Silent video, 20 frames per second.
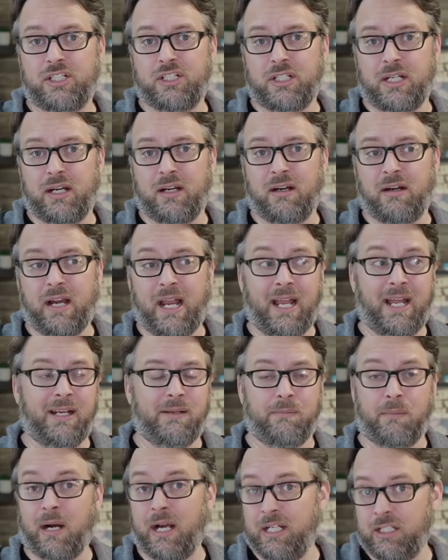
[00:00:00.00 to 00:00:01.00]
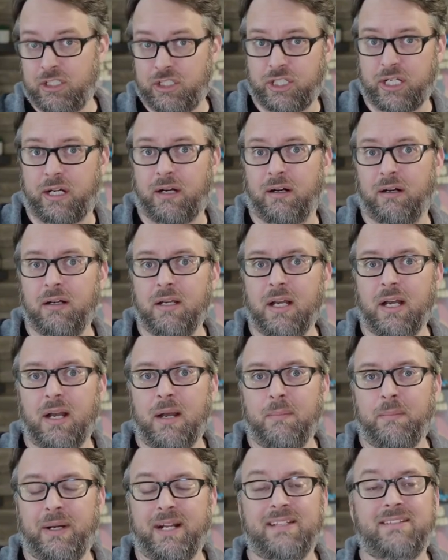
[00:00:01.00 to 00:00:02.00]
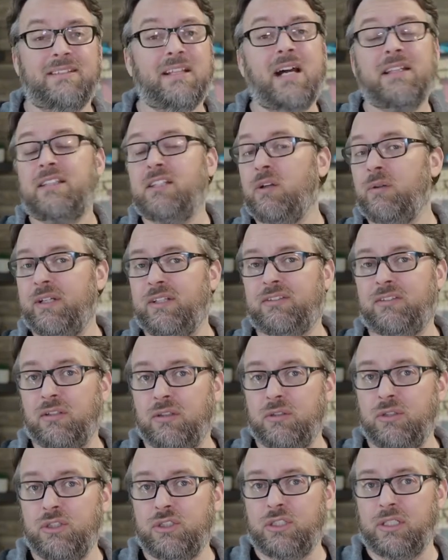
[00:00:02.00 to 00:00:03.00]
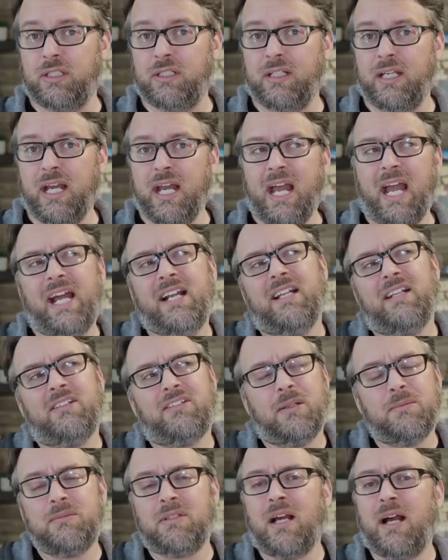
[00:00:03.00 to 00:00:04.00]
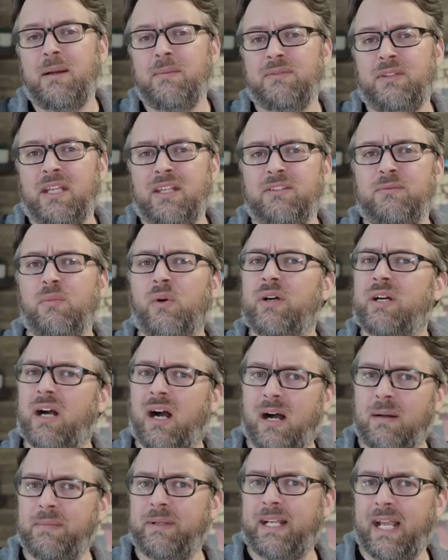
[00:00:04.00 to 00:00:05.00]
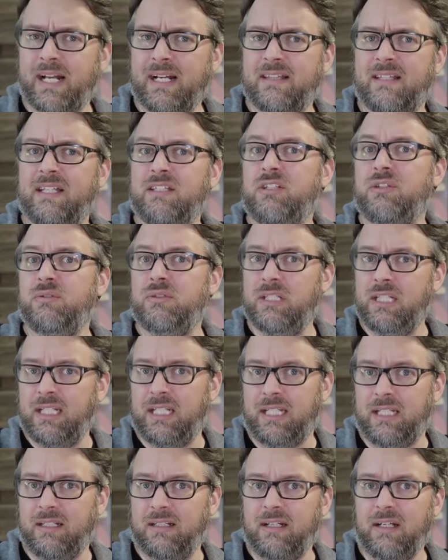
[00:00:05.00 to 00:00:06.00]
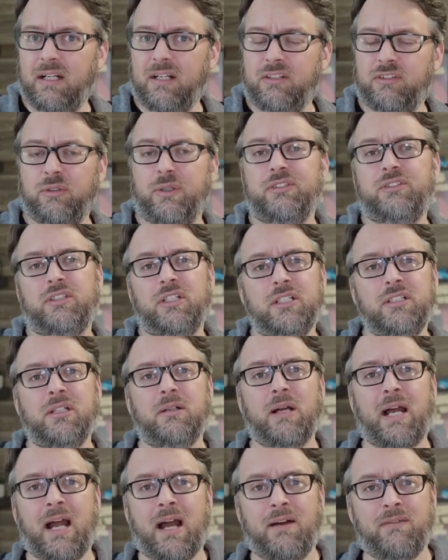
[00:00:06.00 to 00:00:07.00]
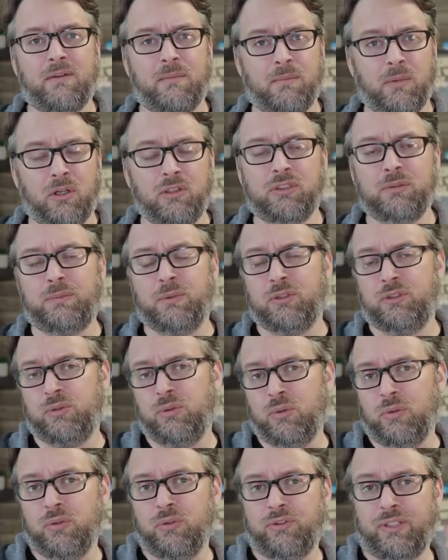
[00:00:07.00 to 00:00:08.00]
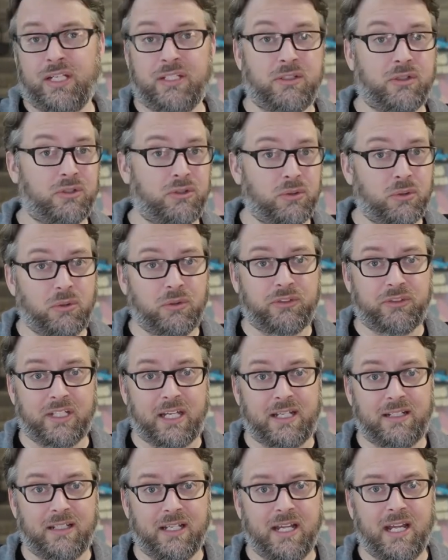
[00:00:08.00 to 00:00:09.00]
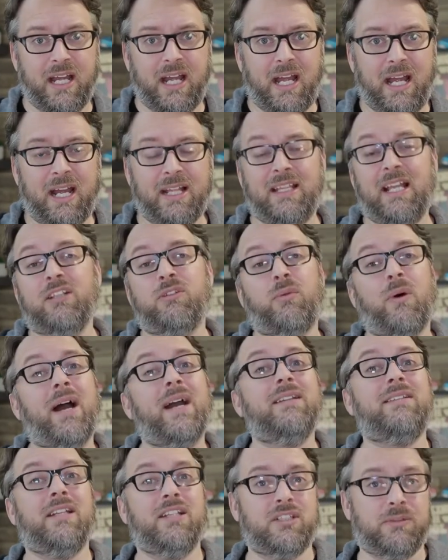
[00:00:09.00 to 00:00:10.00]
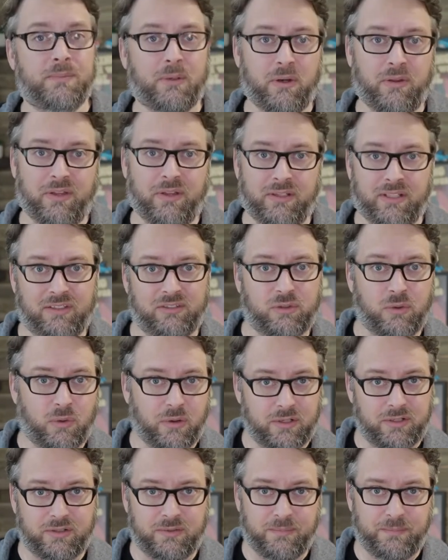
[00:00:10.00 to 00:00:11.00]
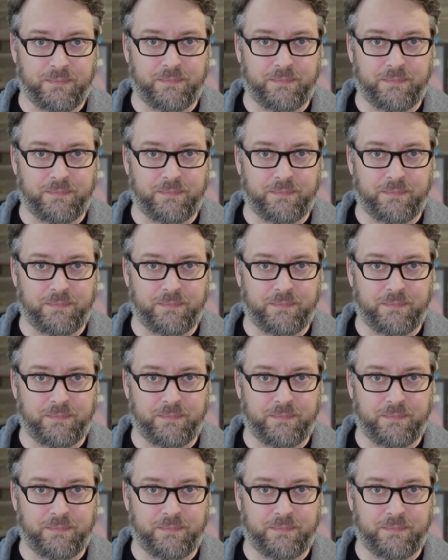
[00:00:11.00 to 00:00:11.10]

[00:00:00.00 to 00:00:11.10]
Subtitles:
share and mind share, but it's not the only solution, and it sometimes is more complicated than you need. So it's good to have multiple tools in your tool set, and that's why I teach both in this course.